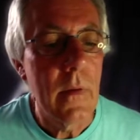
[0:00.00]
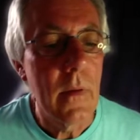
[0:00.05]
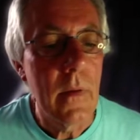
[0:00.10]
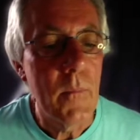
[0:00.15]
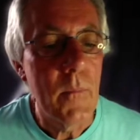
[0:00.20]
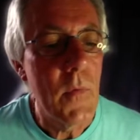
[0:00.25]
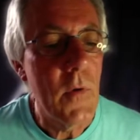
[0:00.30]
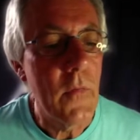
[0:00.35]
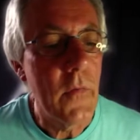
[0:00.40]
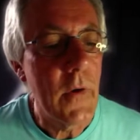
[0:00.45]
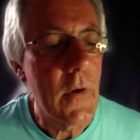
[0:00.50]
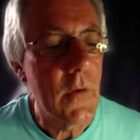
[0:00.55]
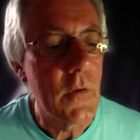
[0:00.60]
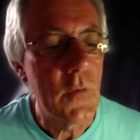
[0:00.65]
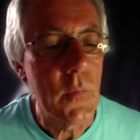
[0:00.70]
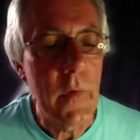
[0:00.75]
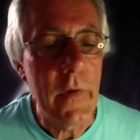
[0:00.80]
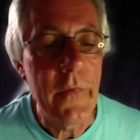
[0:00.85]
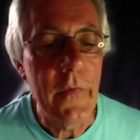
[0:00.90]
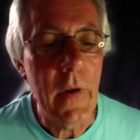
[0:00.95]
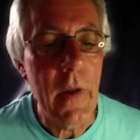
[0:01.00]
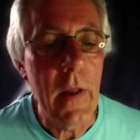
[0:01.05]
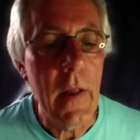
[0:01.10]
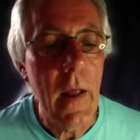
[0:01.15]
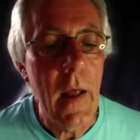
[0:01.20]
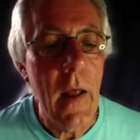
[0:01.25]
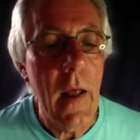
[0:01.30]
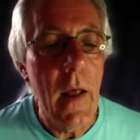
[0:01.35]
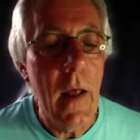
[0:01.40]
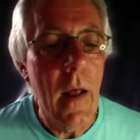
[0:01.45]
Moving on swiftly.
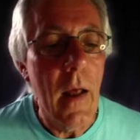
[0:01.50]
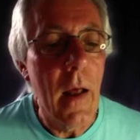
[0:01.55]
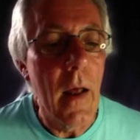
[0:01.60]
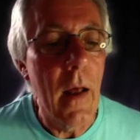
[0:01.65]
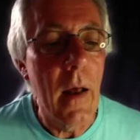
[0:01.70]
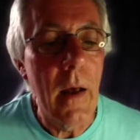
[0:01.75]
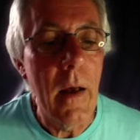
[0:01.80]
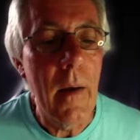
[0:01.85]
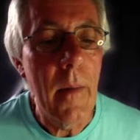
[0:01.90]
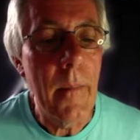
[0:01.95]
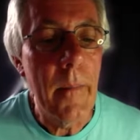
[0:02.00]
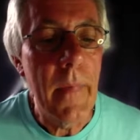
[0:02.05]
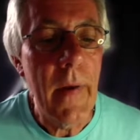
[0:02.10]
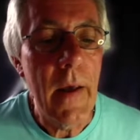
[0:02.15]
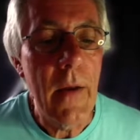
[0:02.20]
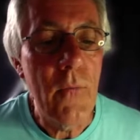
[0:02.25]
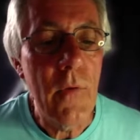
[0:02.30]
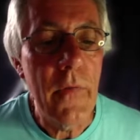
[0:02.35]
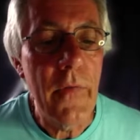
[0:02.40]
Henry